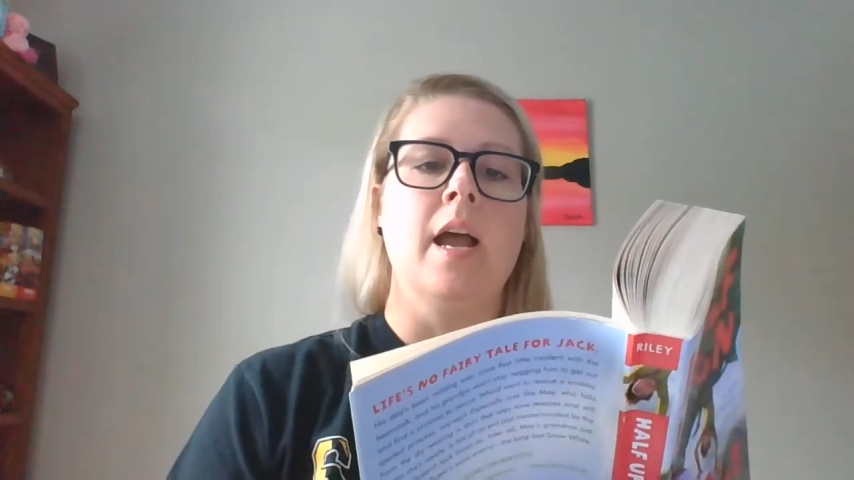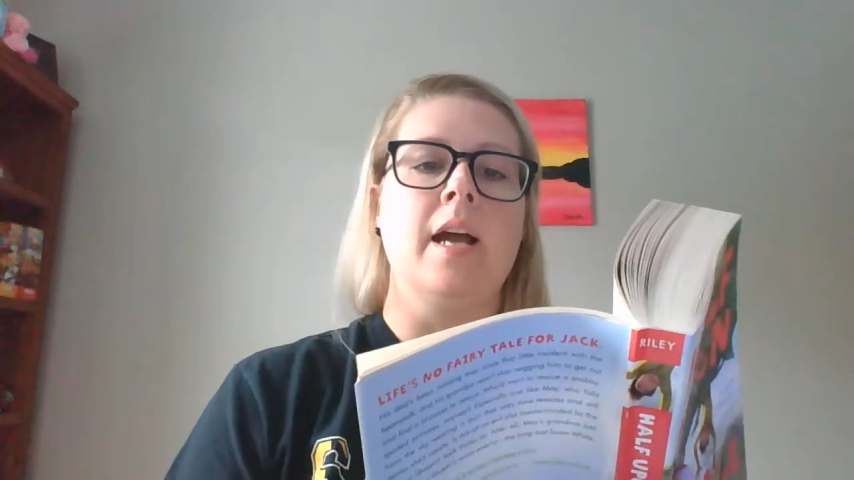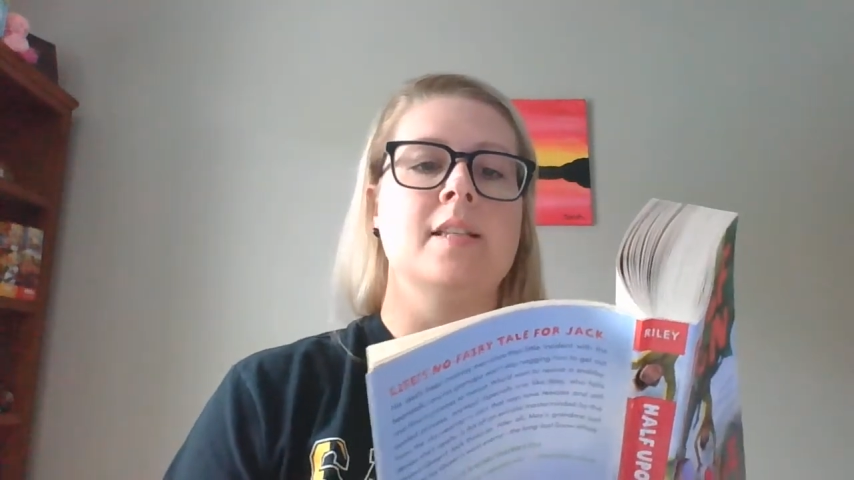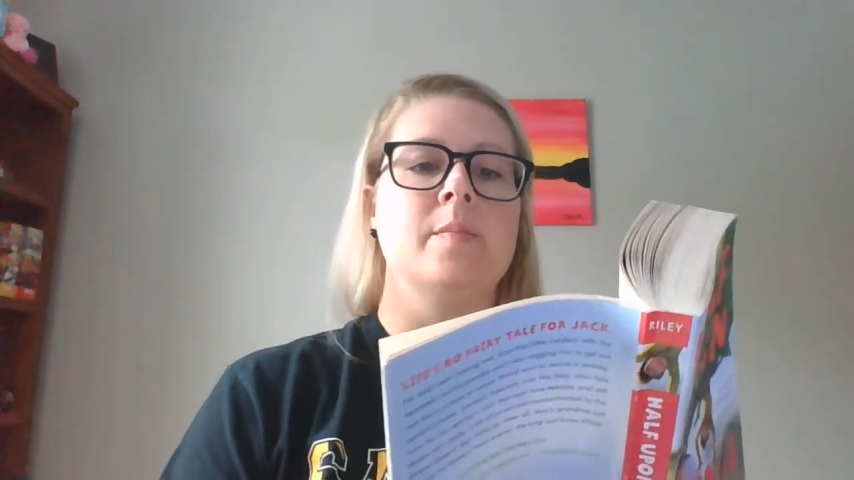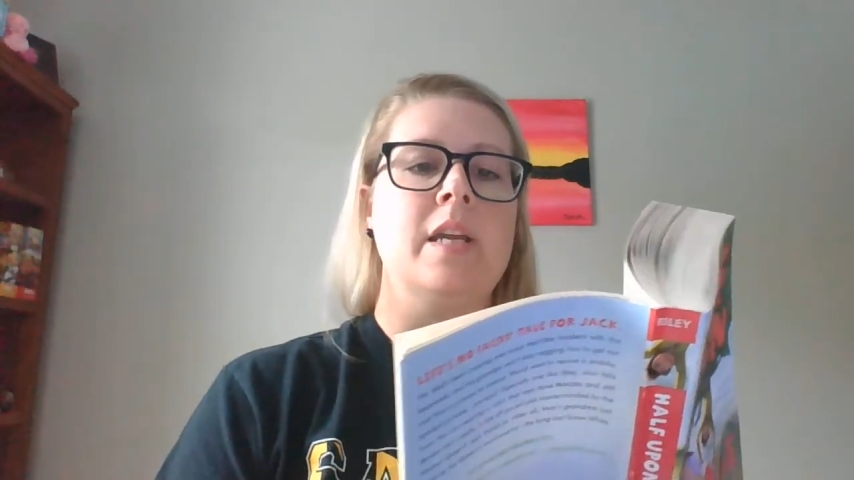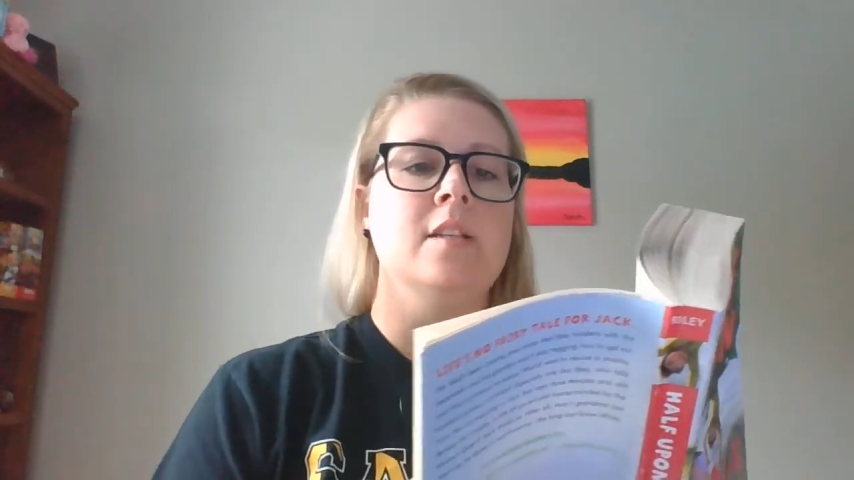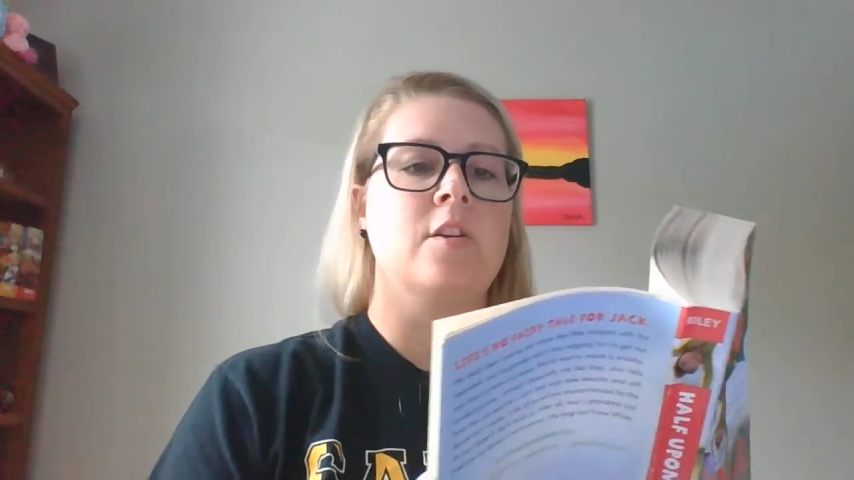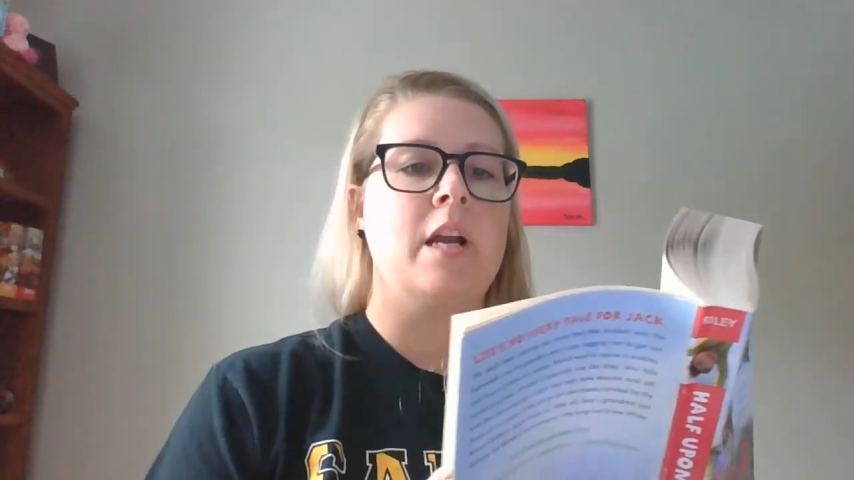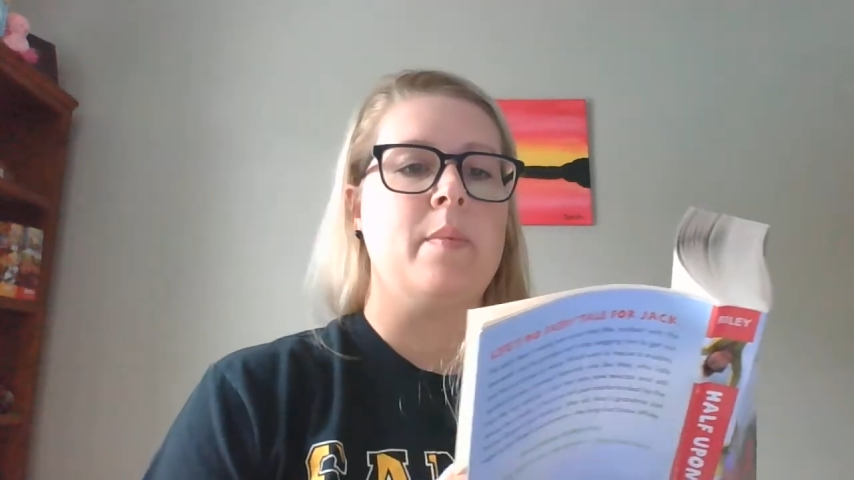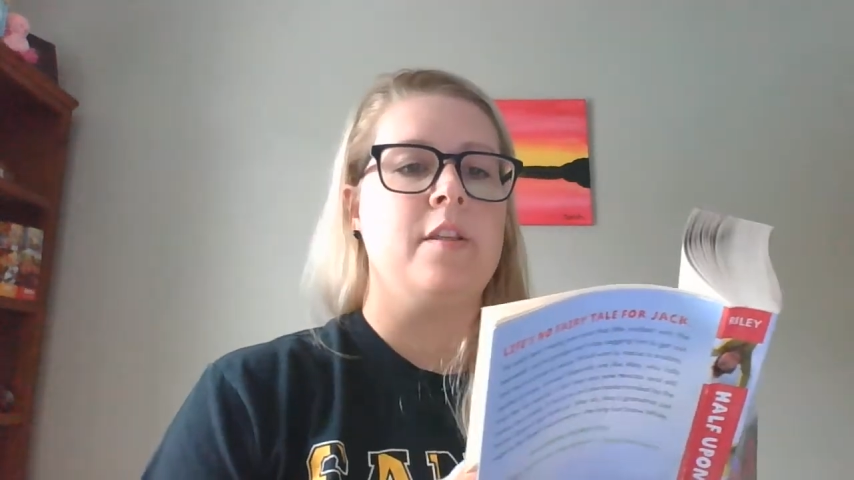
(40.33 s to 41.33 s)
As May's
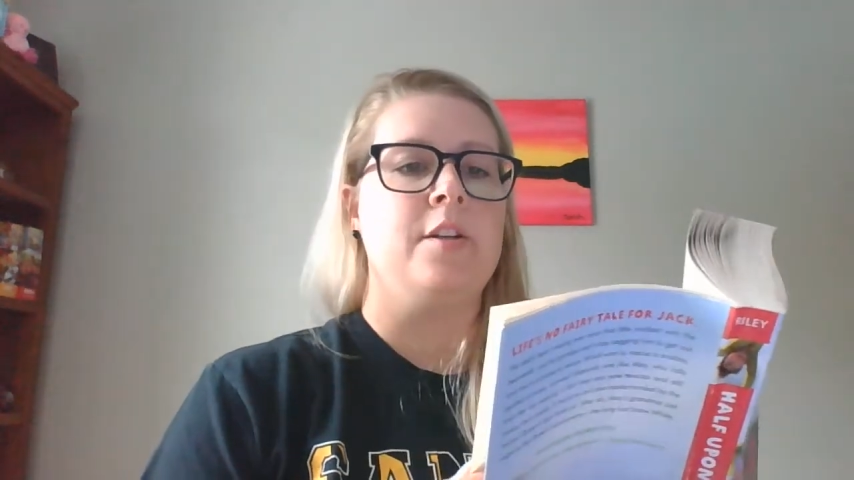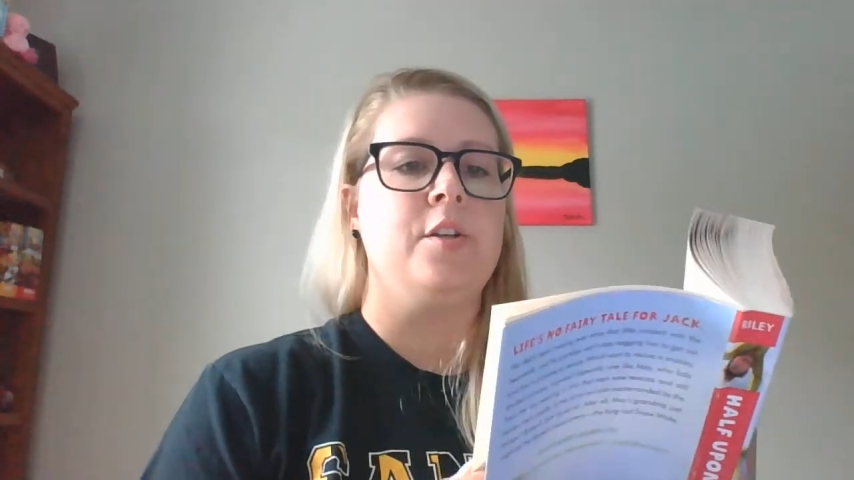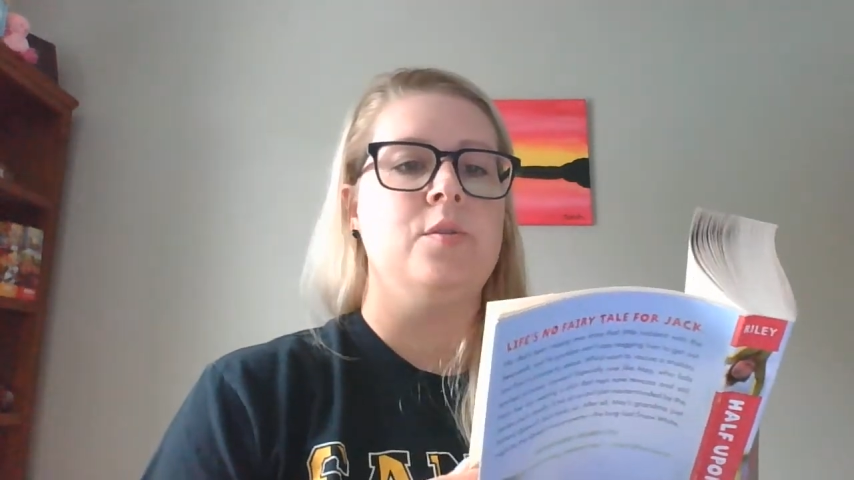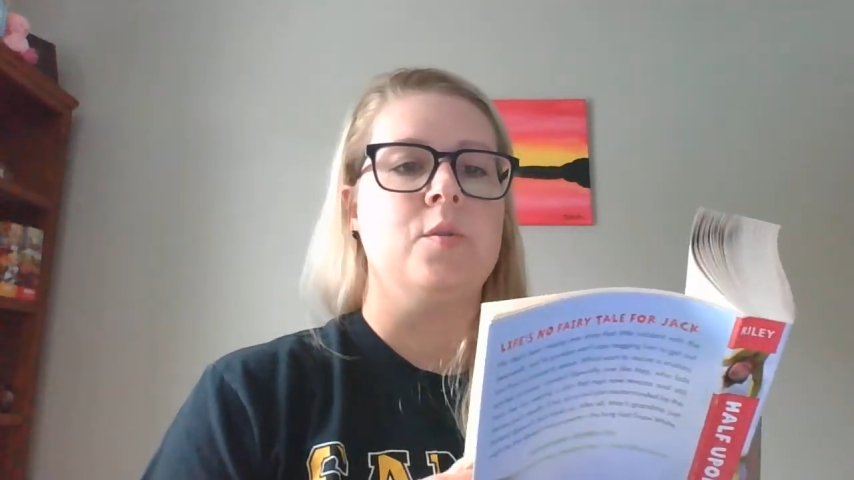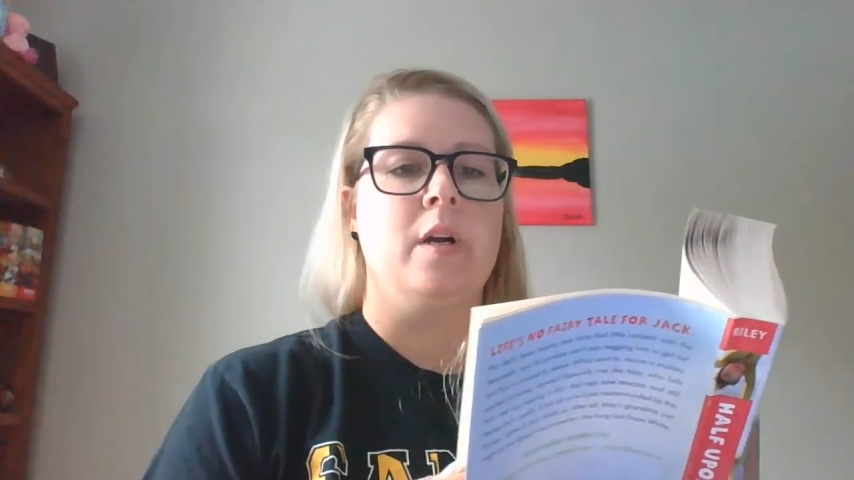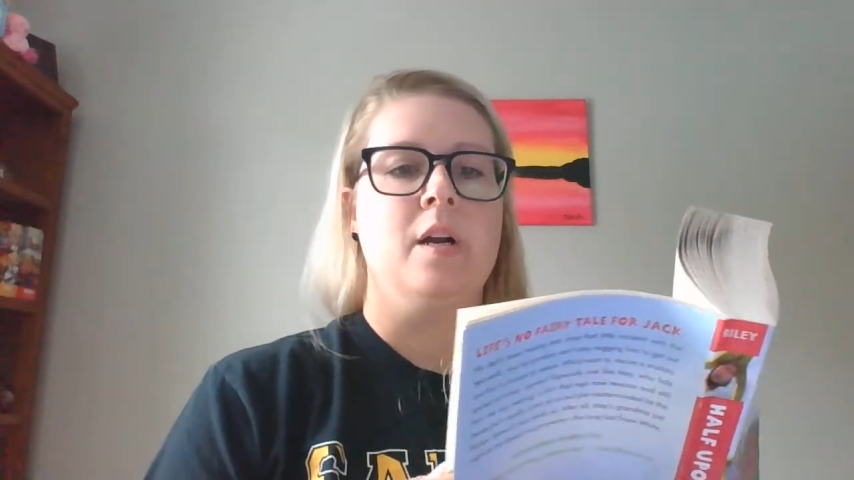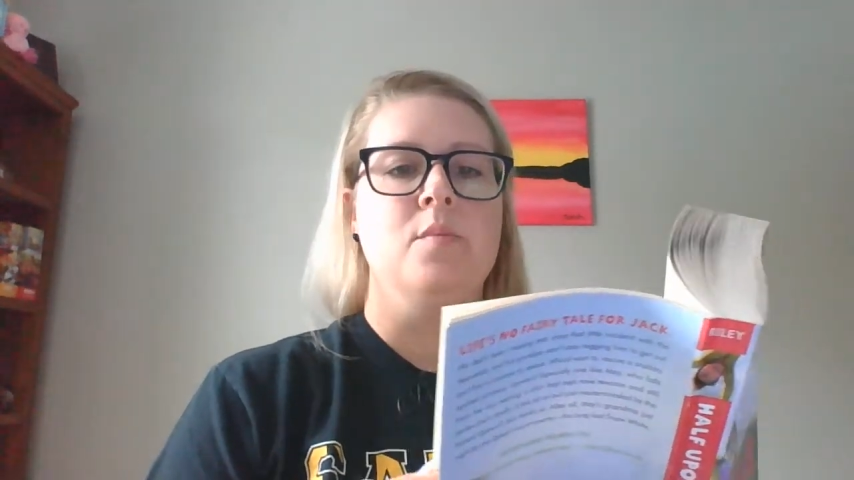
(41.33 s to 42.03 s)
grandmother, Eudora,